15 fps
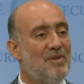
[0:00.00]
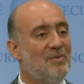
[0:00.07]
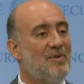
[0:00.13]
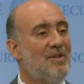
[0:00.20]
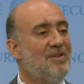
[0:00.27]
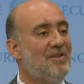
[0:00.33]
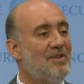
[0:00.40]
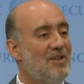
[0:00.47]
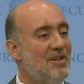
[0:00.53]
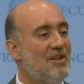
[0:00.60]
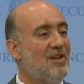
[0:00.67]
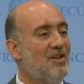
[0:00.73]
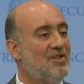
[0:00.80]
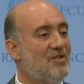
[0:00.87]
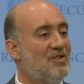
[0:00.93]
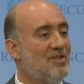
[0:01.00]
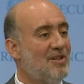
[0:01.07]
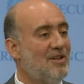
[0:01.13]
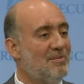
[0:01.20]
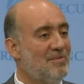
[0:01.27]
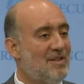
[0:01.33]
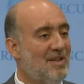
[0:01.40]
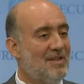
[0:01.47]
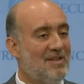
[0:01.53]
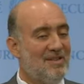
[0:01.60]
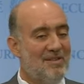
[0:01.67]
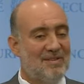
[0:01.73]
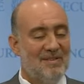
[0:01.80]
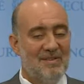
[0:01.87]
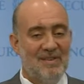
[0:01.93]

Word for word: three teenagers are abducted?